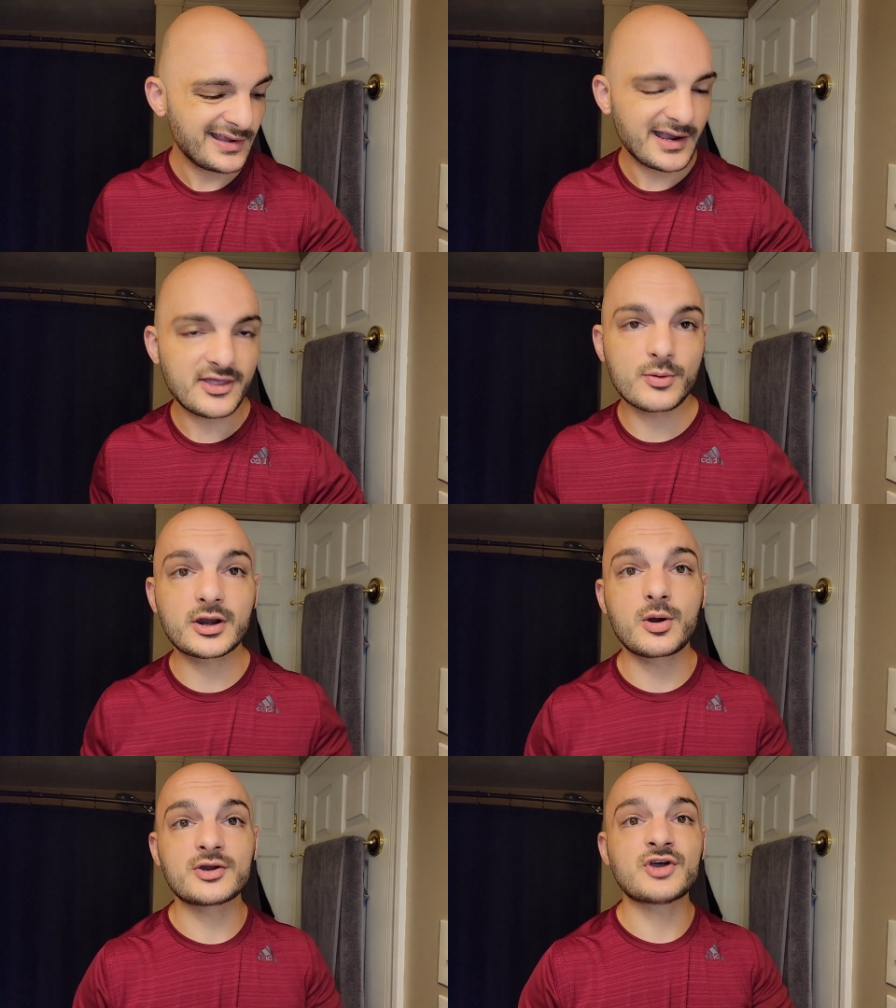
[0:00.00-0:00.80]
And then we're
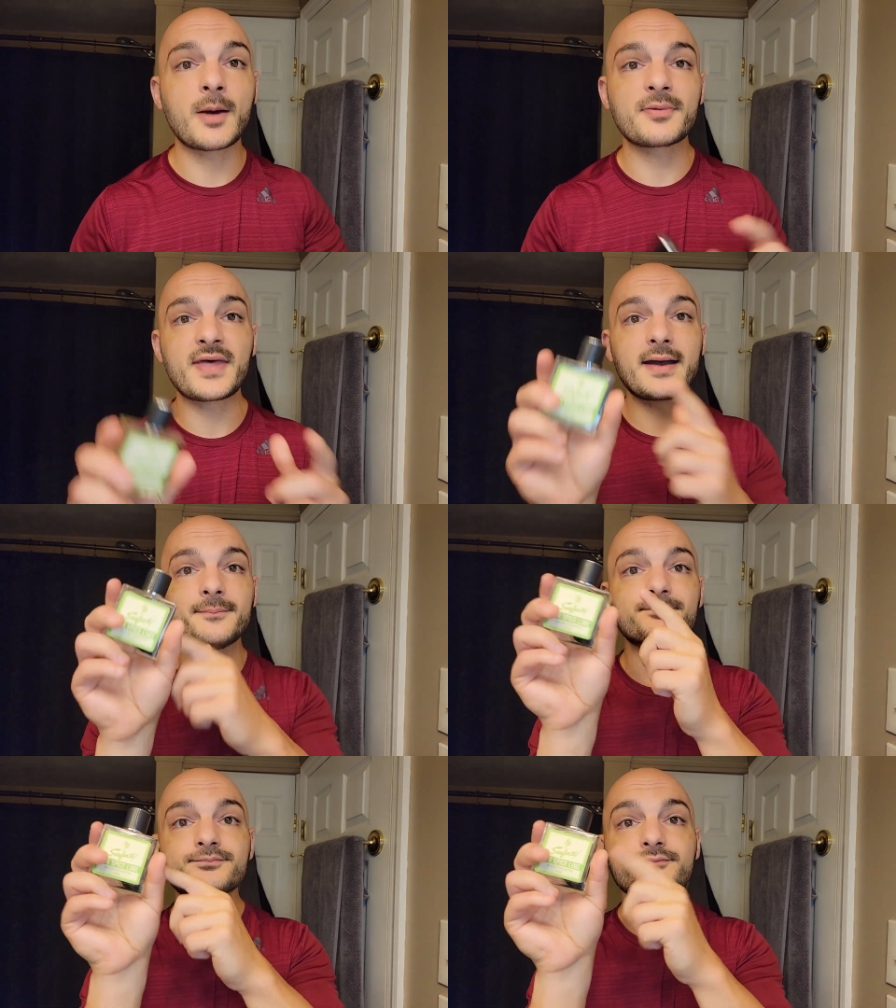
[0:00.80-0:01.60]
gonna go on top of
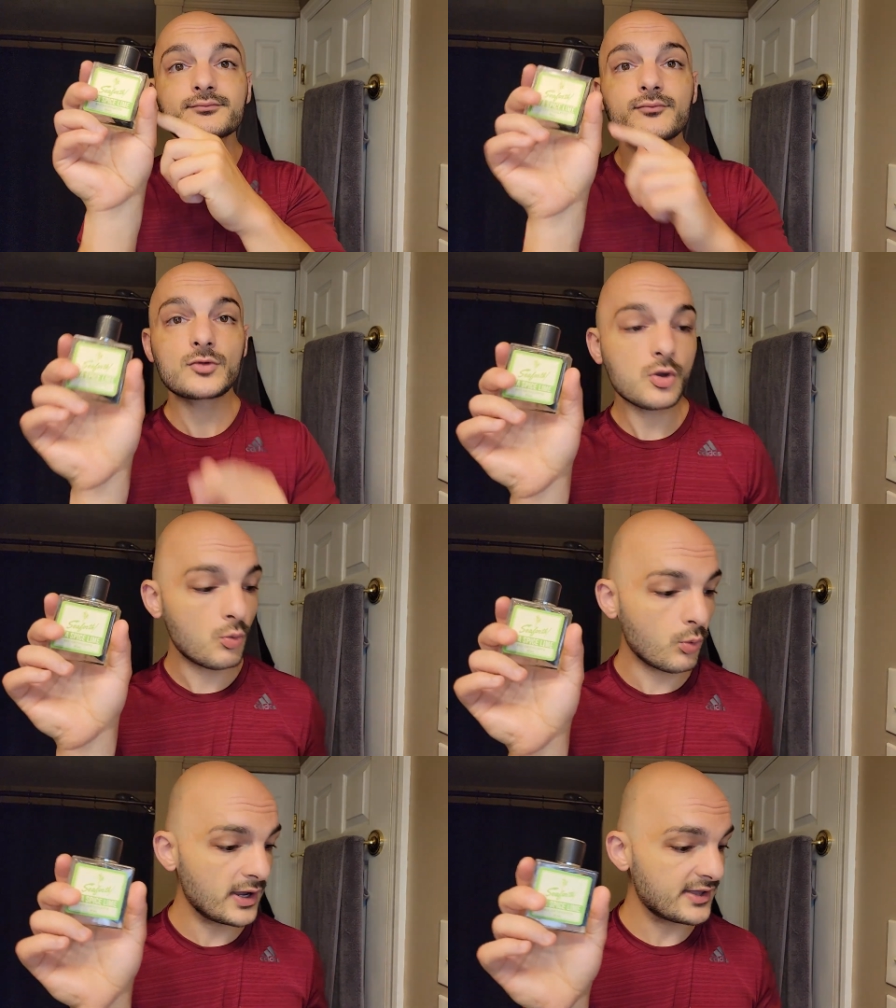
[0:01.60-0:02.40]
that
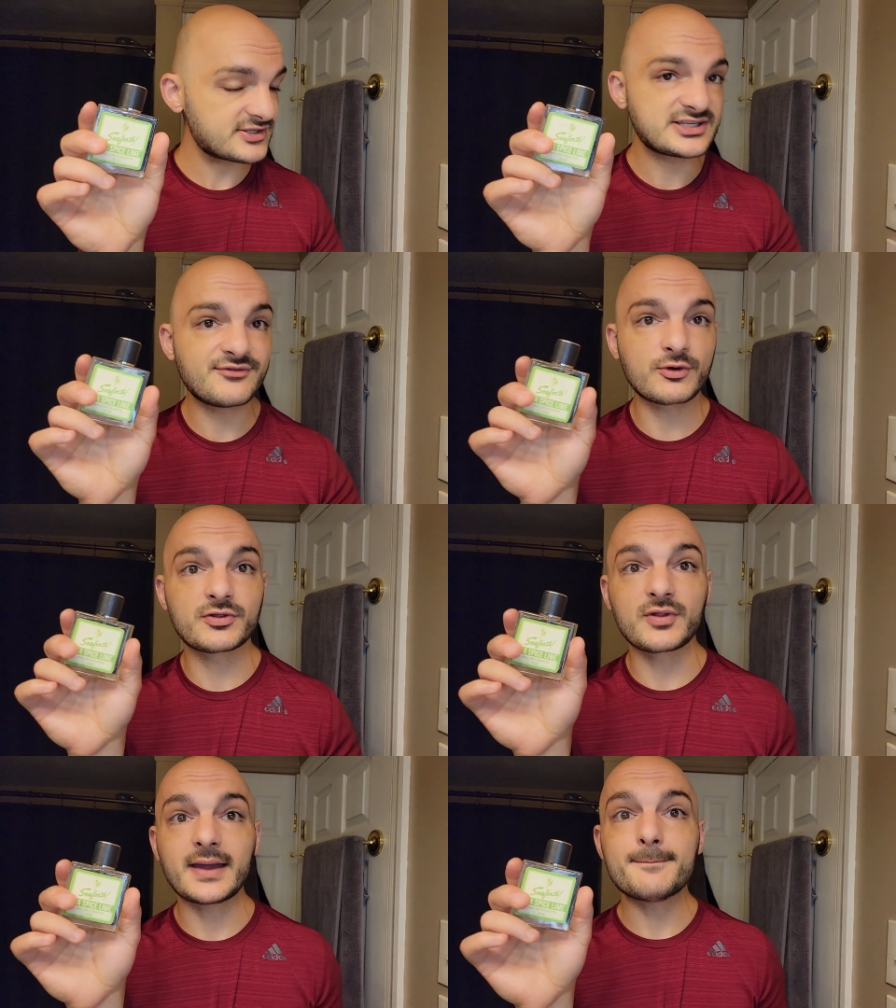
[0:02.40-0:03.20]
with Seaforth
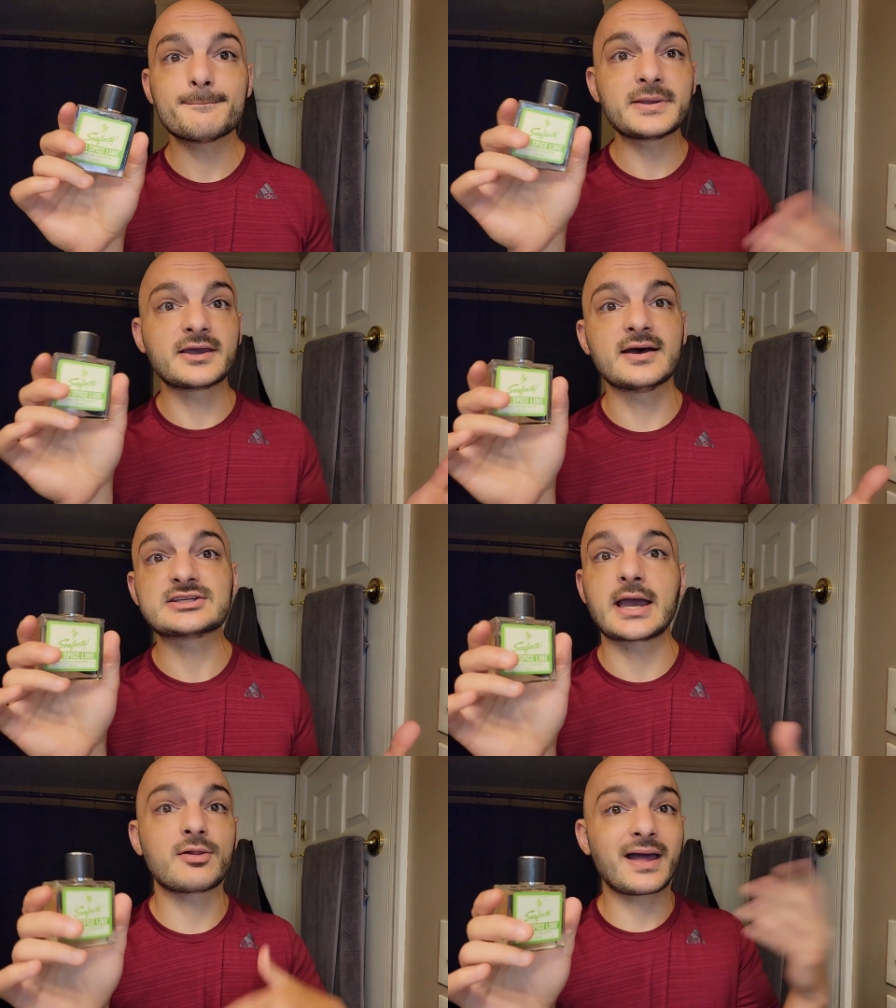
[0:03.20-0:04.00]
and Lime
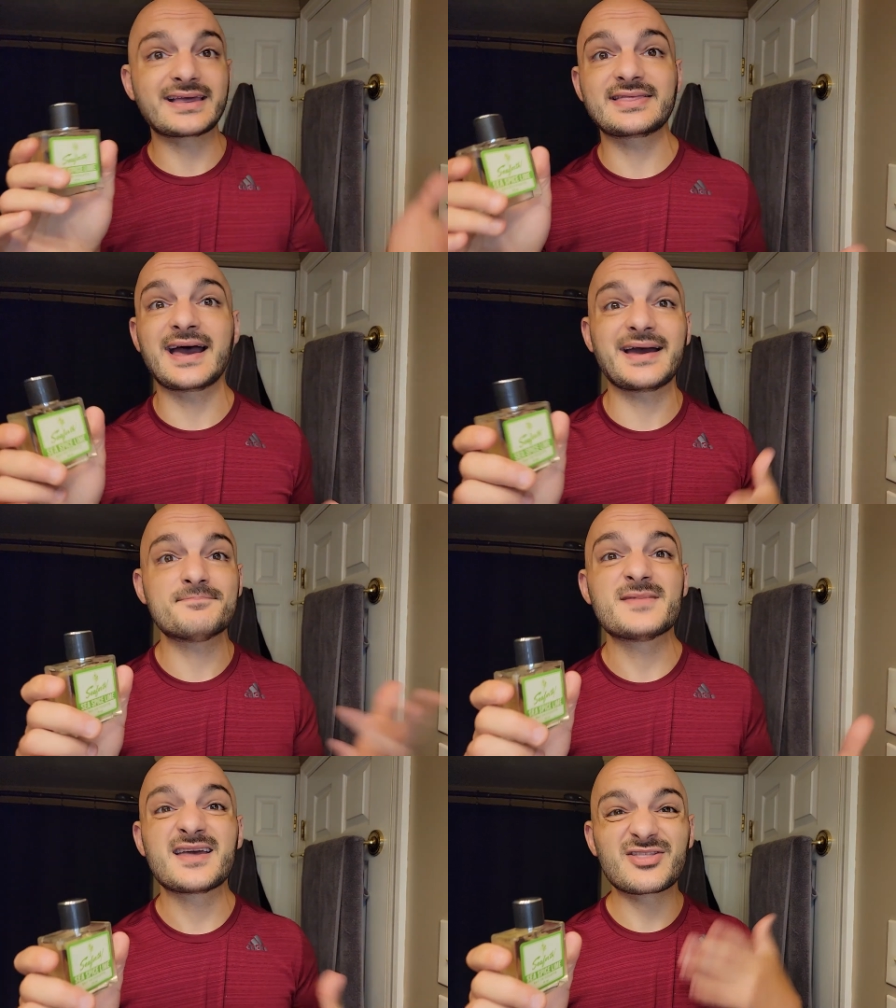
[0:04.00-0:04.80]
because I like
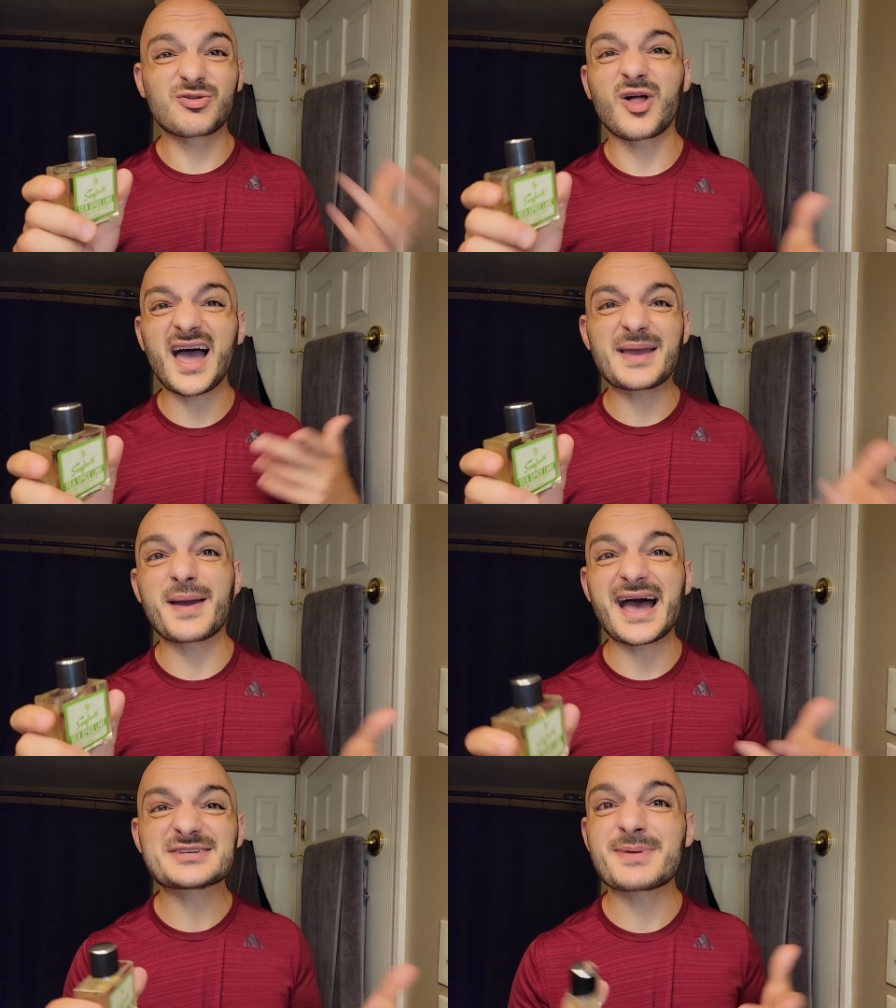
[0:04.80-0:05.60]
that lime
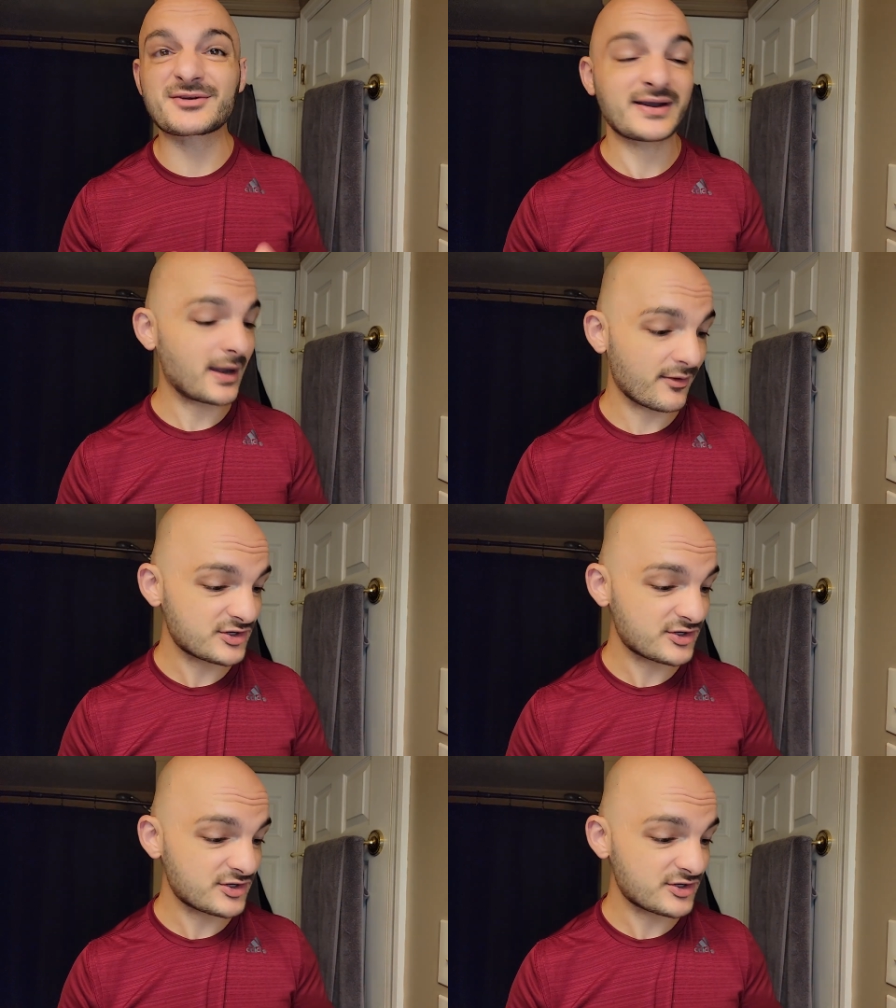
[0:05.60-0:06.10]
aspect right now.